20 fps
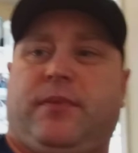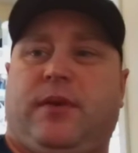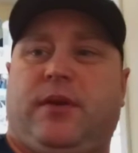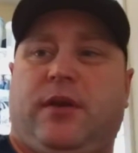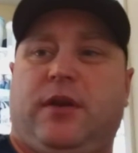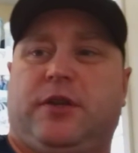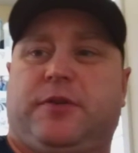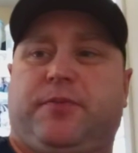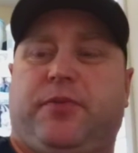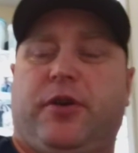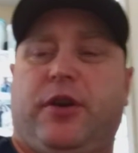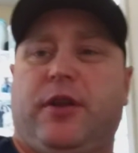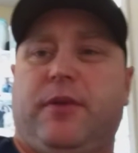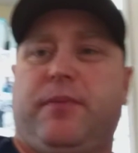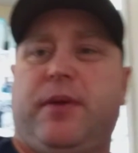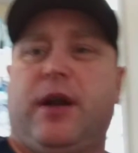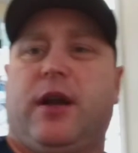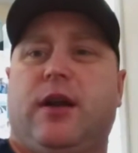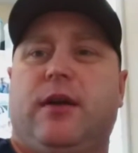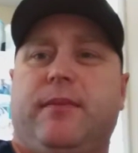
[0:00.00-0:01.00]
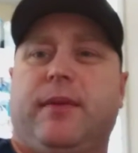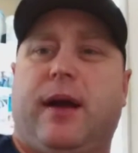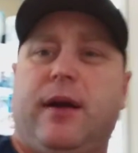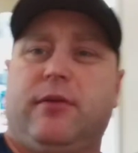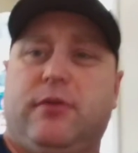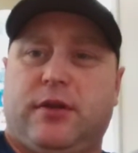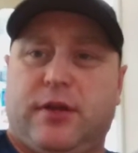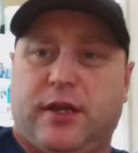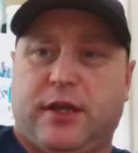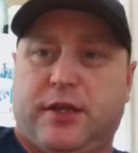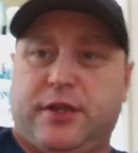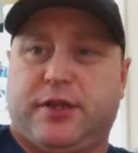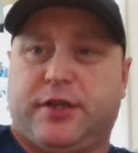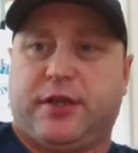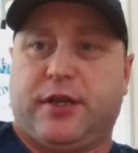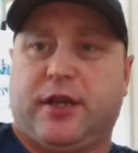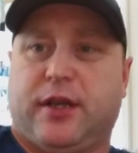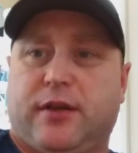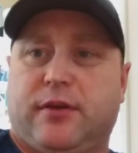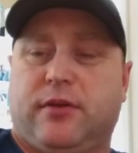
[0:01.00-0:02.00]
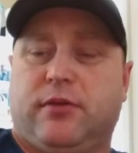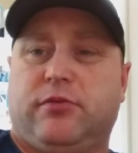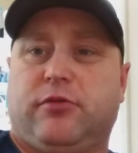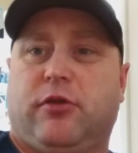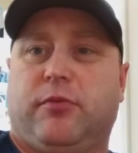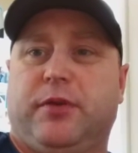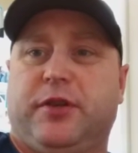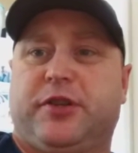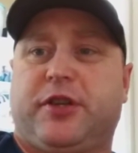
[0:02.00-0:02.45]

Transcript: it's pretty paramount that uh, we'll be